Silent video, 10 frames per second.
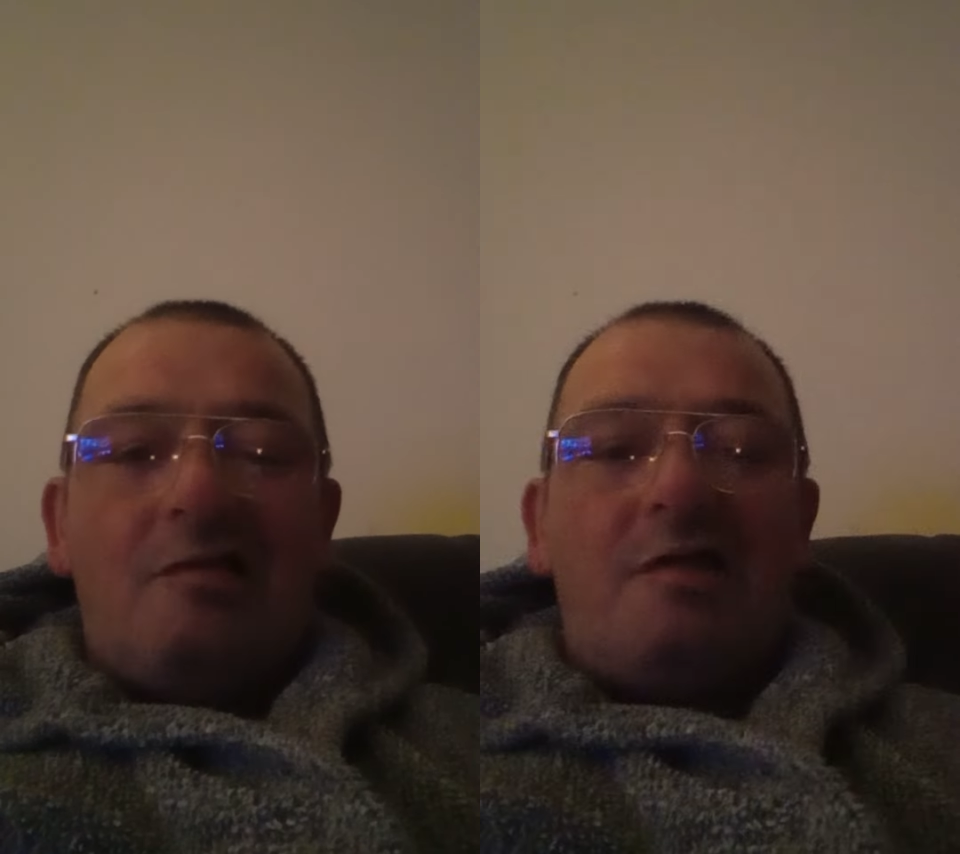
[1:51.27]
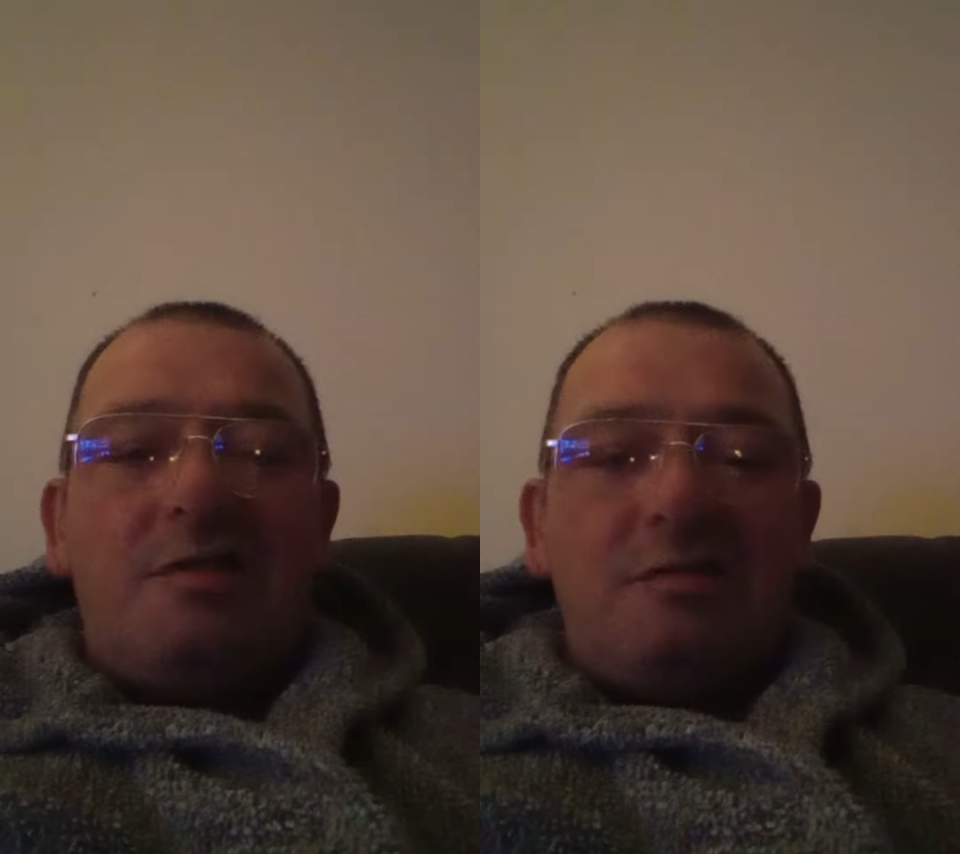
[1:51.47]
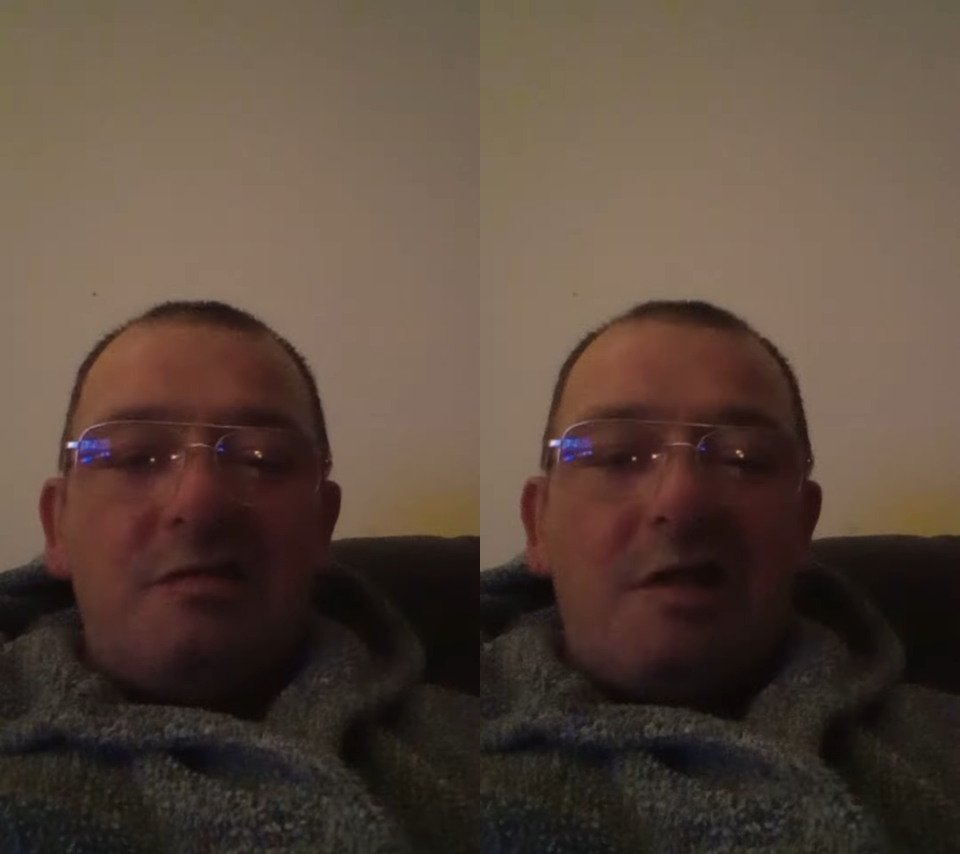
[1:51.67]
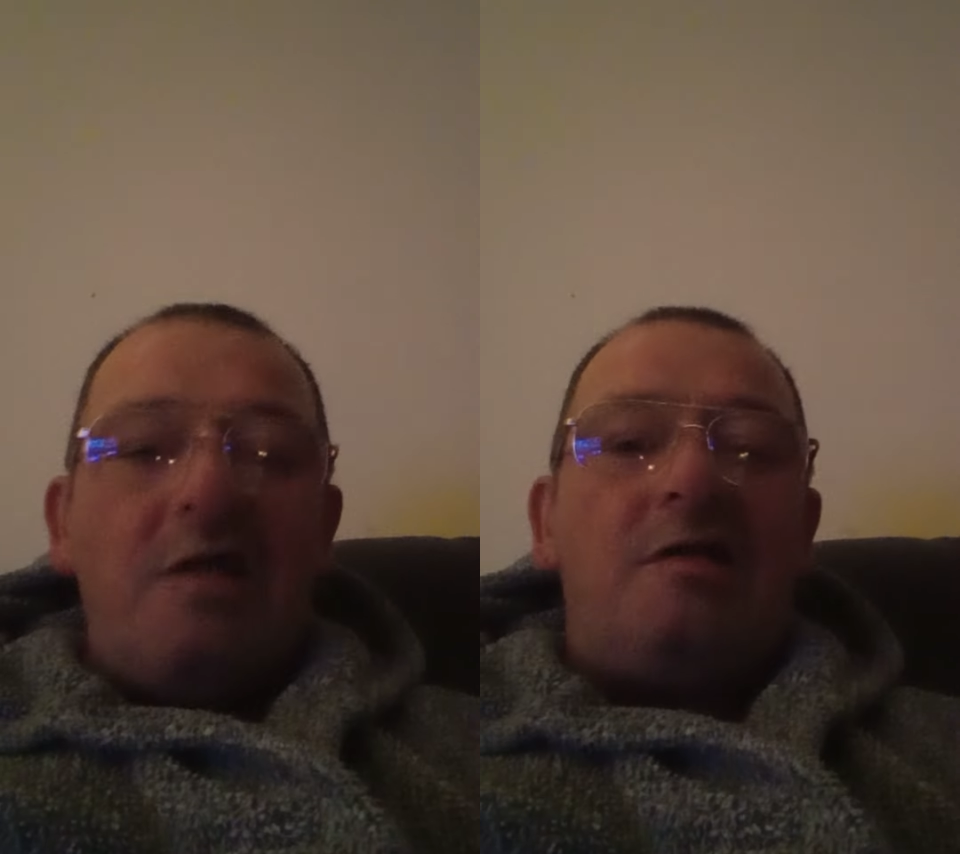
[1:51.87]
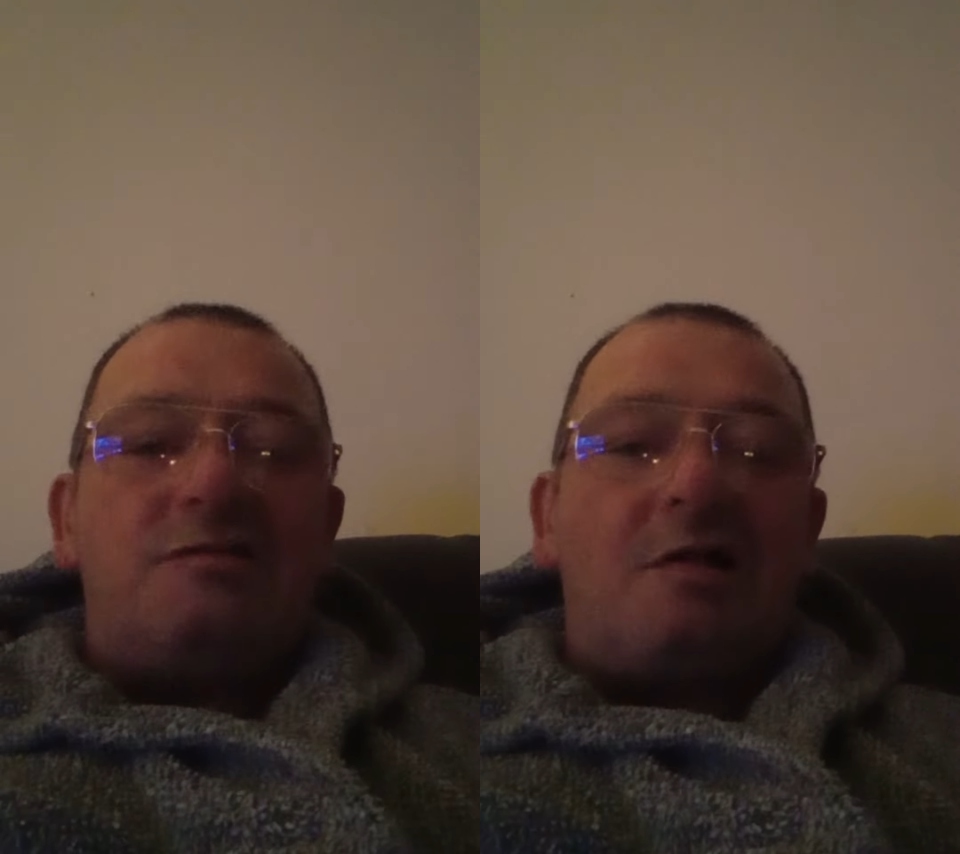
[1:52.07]
line,
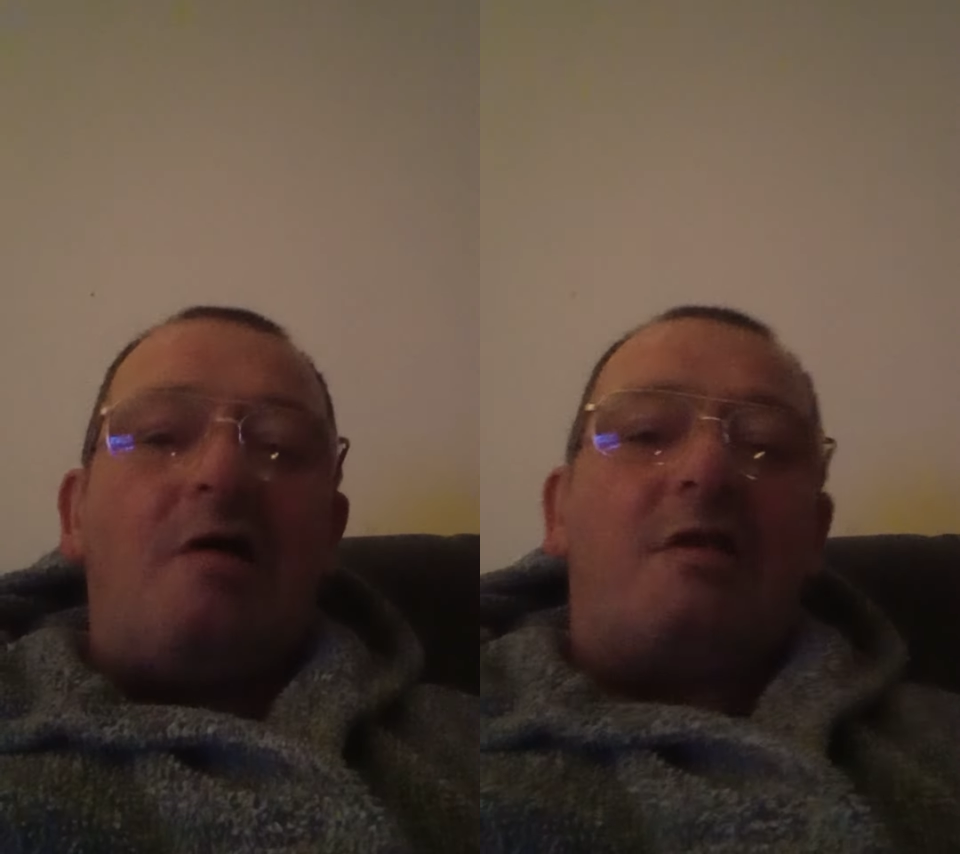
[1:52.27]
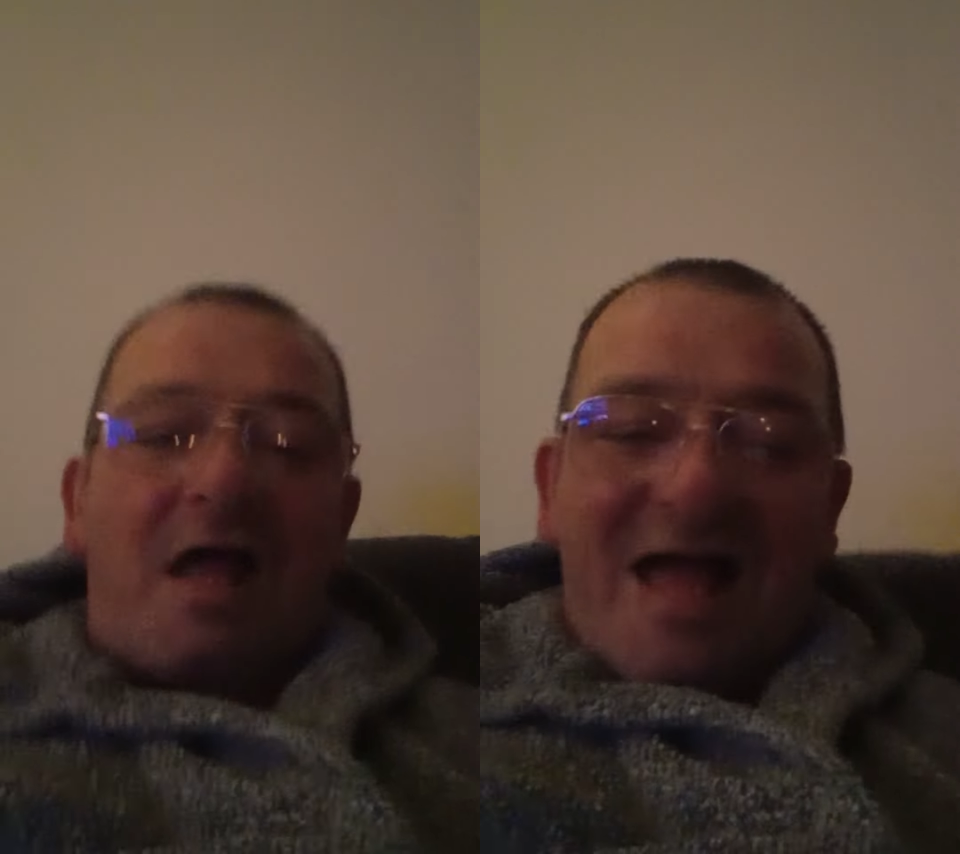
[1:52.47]
Hector.